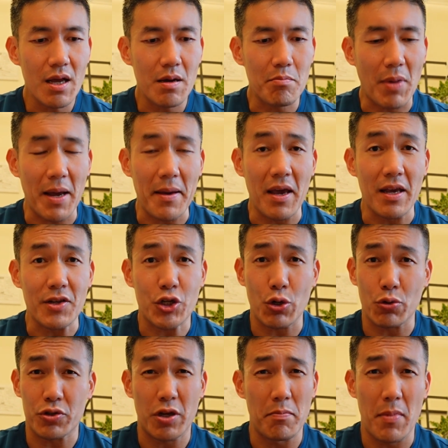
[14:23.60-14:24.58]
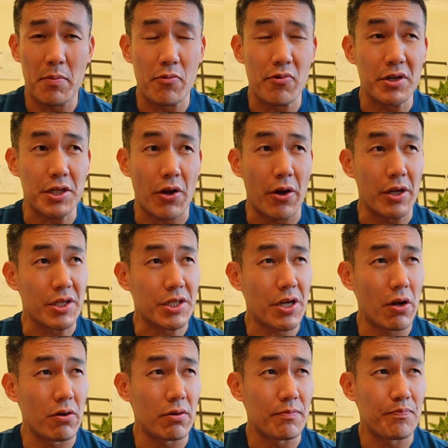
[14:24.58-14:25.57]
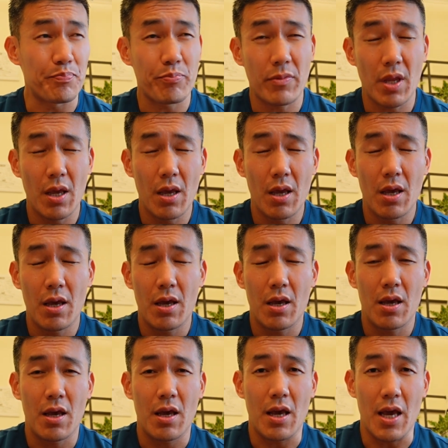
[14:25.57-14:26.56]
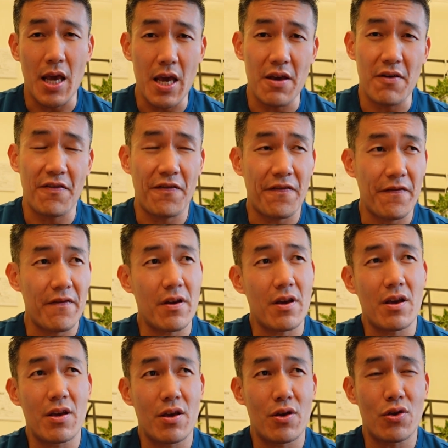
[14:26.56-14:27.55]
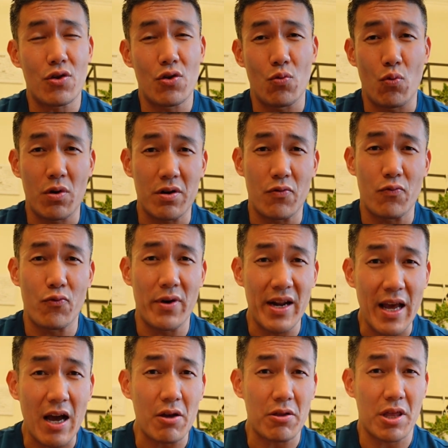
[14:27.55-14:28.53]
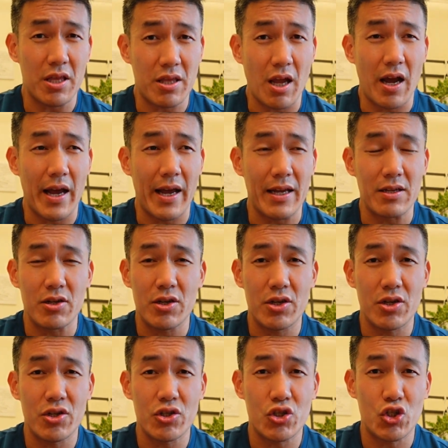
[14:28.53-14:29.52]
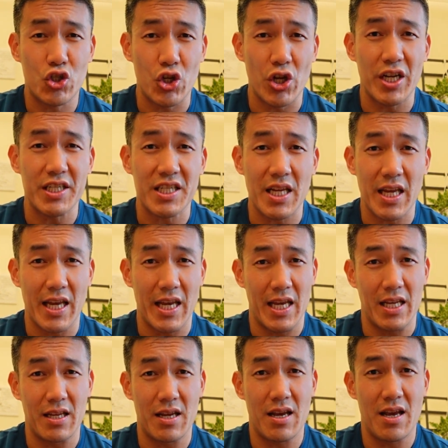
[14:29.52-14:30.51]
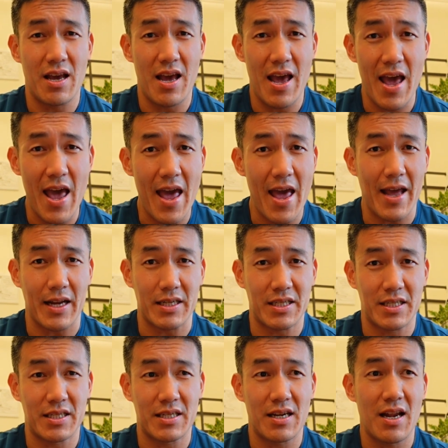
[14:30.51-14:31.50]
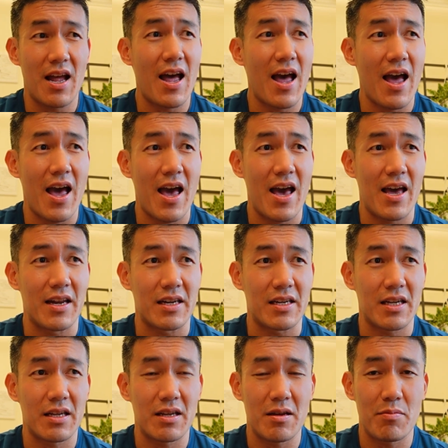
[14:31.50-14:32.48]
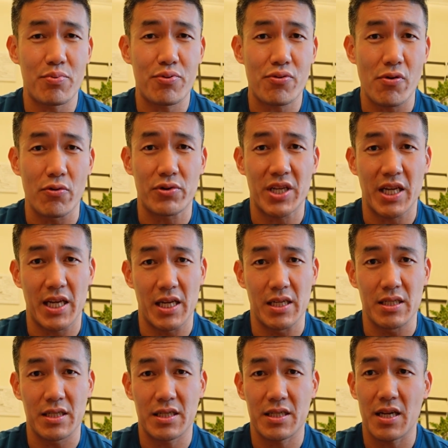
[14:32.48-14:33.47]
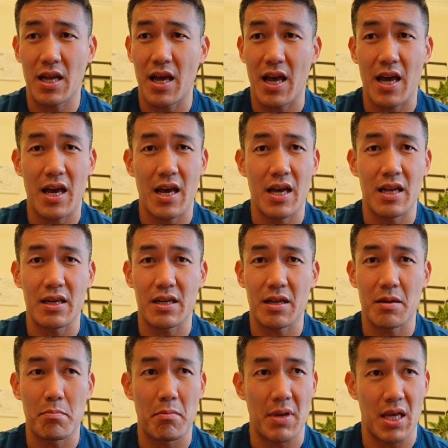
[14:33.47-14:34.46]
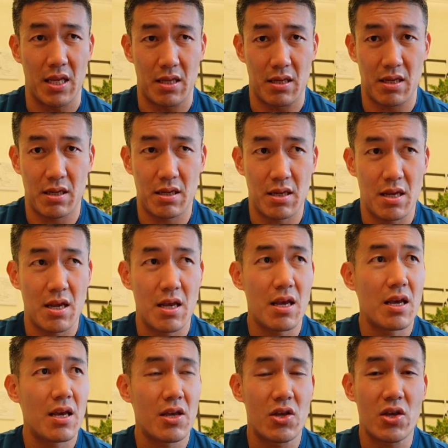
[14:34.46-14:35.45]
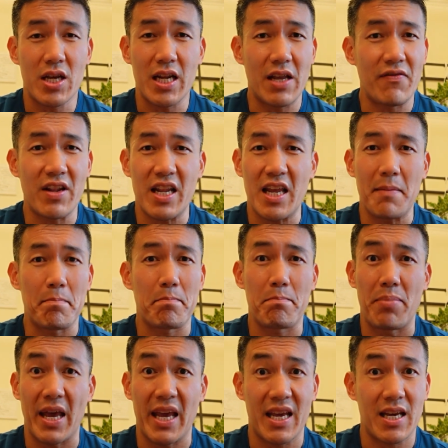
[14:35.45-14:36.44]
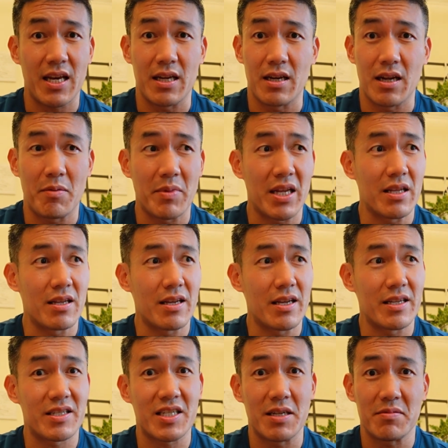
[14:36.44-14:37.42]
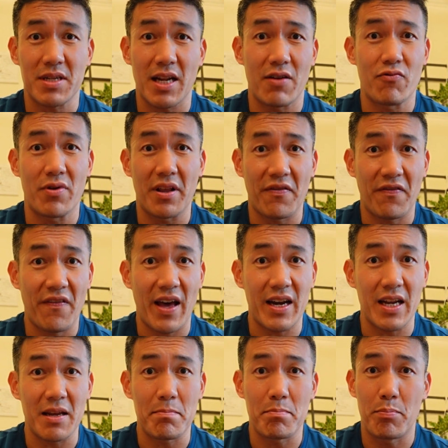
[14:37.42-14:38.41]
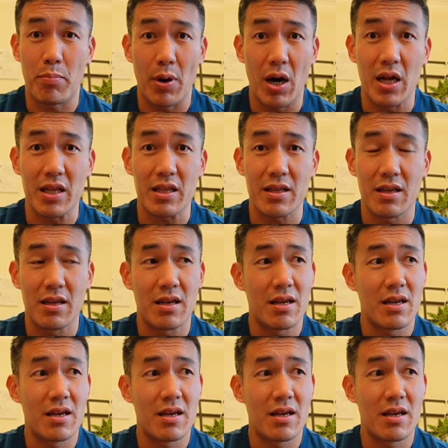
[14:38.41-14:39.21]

my short-term memory is going. So if you want a really healthy diet, just eat eggs and proteins and meat. You can even eat bacon. I mean, it seems like really fatty, but